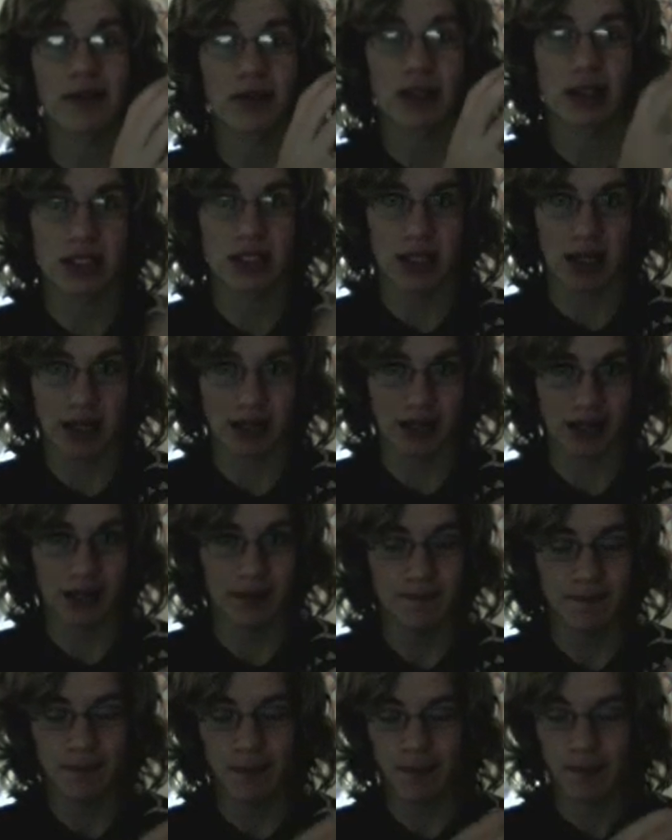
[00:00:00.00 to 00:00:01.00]
a designer.
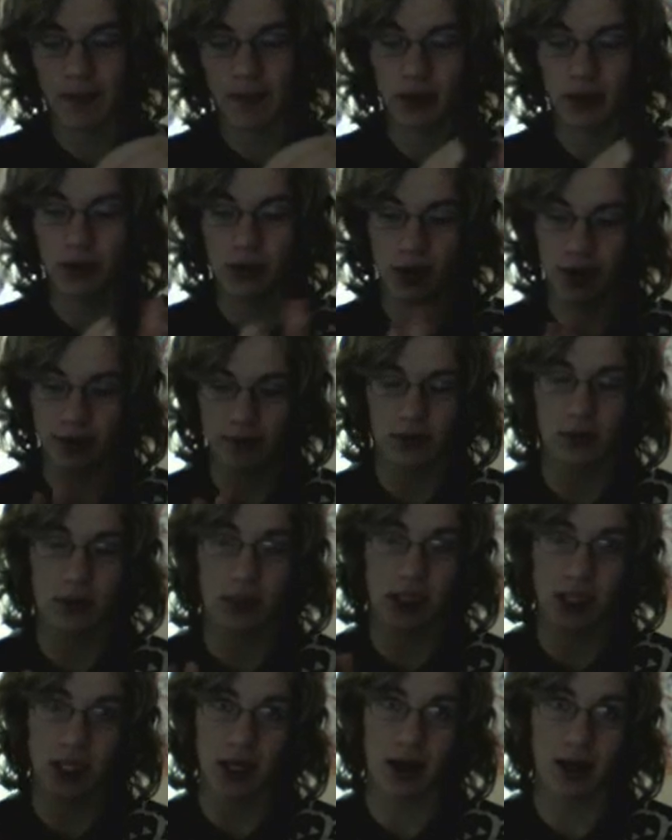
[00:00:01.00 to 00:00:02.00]
If you
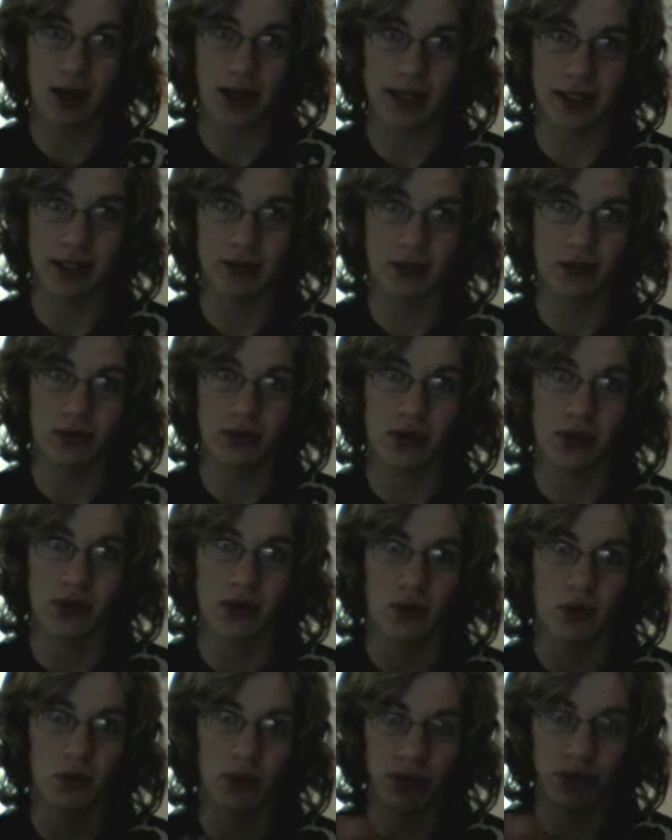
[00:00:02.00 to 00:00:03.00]
look at the eye,
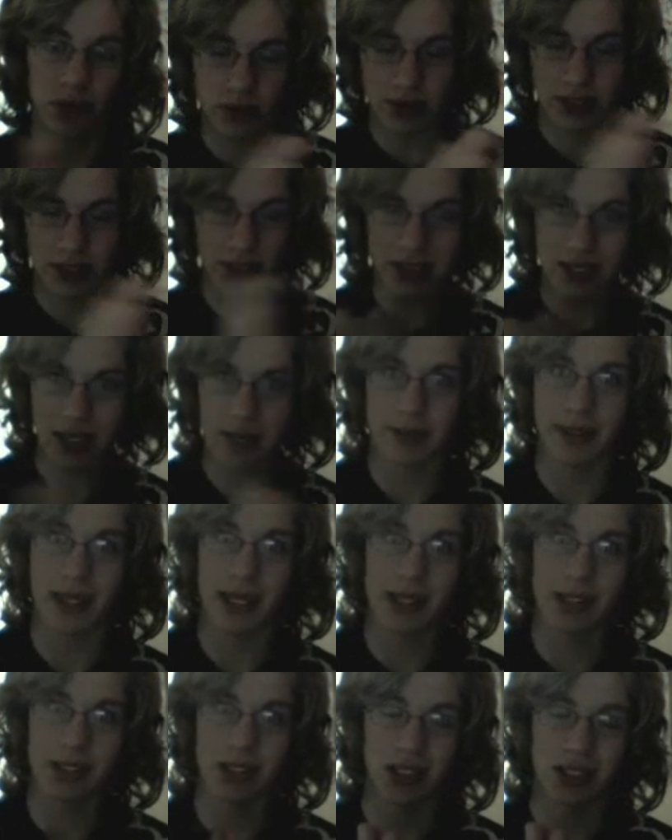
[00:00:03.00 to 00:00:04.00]
using the same
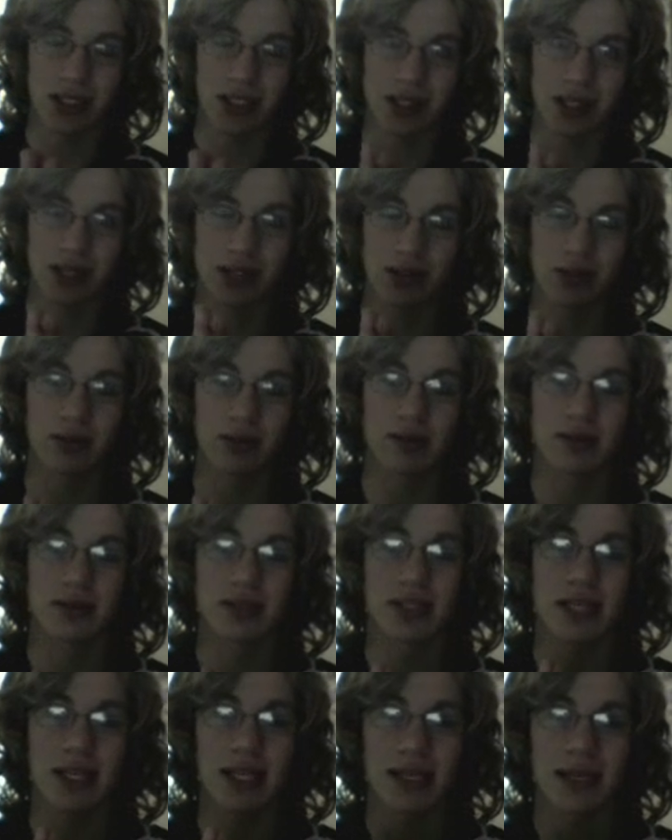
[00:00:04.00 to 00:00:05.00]
analogy, he says you can
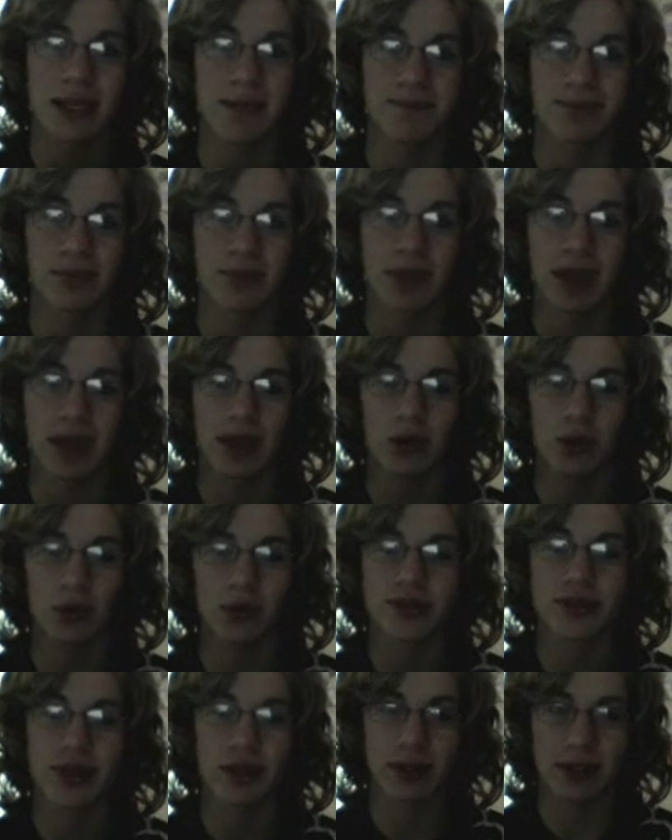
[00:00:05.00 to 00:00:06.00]
see
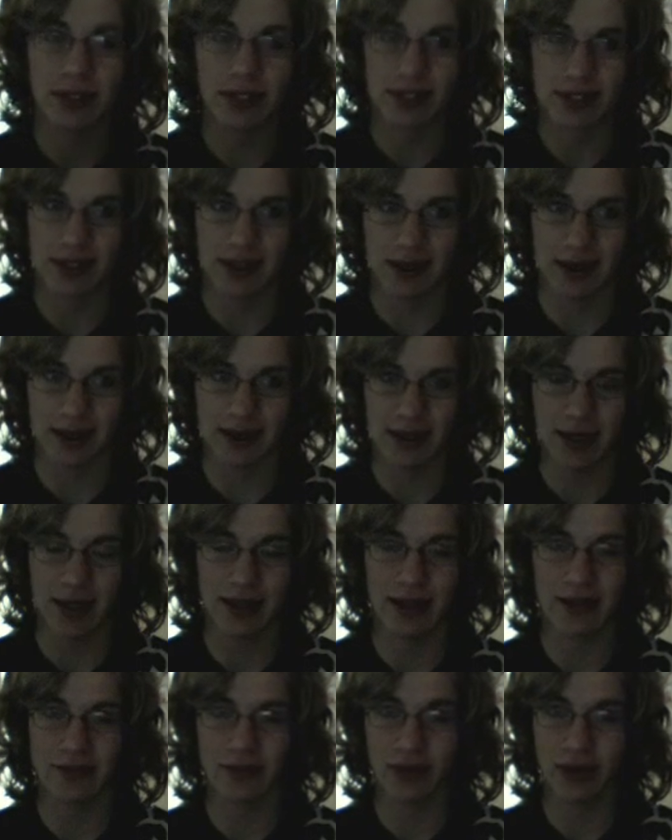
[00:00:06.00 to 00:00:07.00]
also a design,
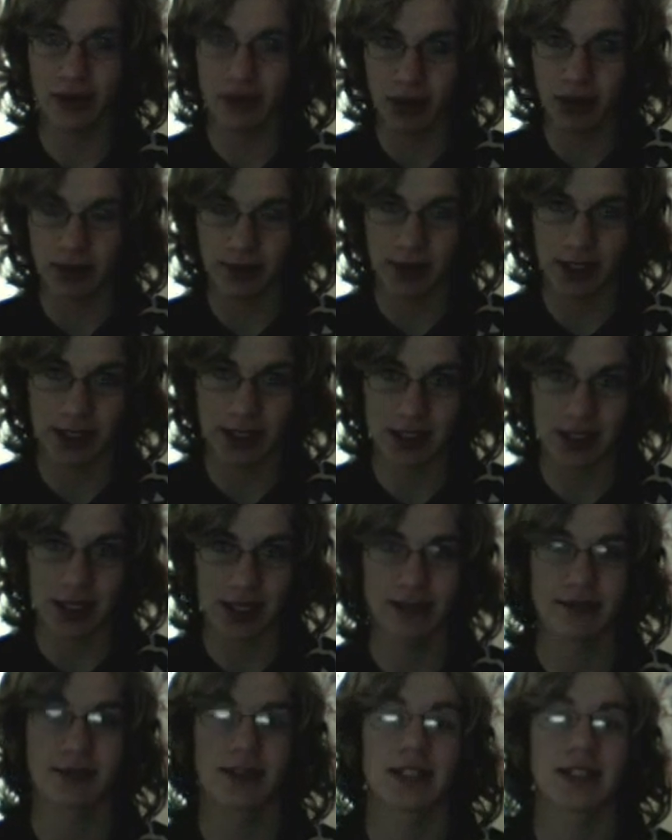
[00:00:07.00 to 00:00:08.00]
and therefore there must be a
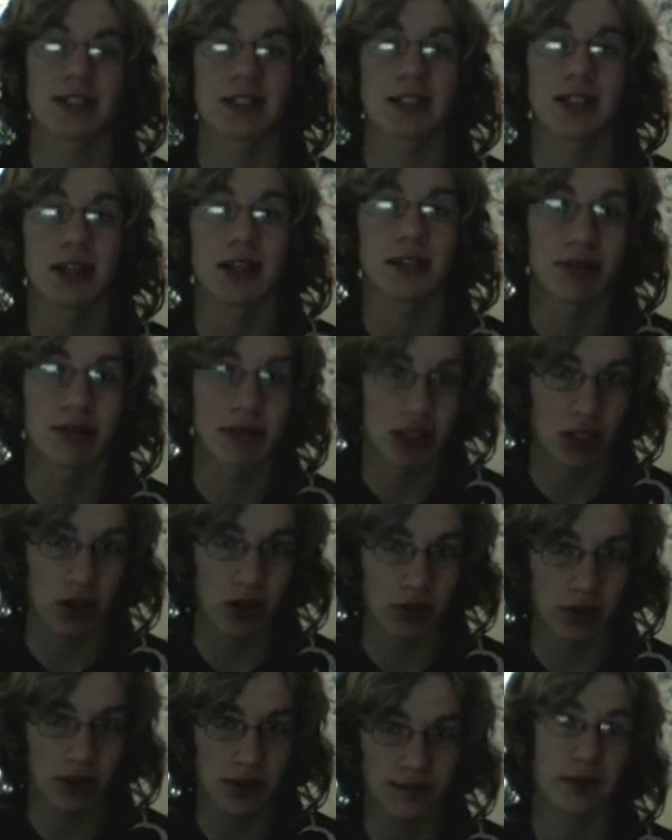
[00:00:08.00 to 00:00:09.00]
designer, and this designer is
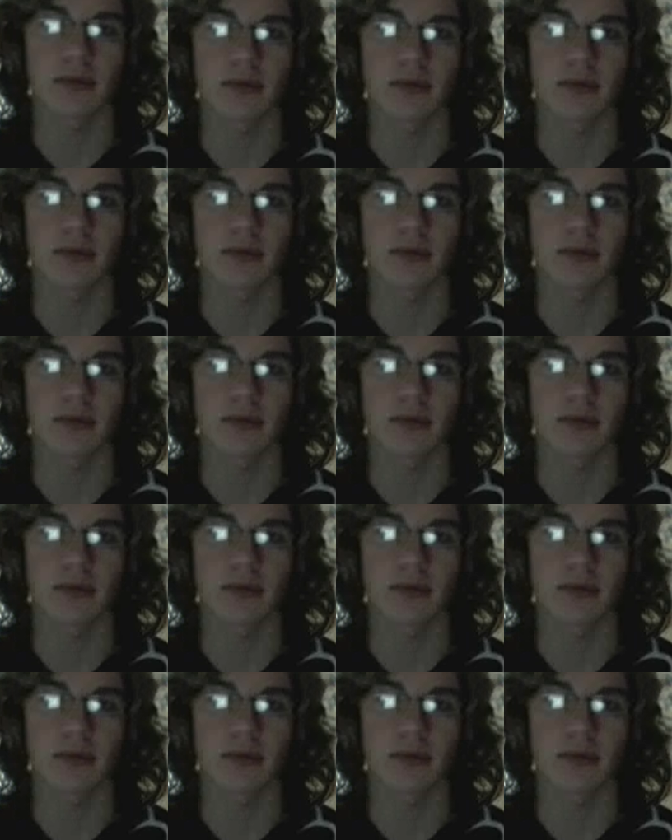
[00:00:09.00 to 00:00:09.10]
God.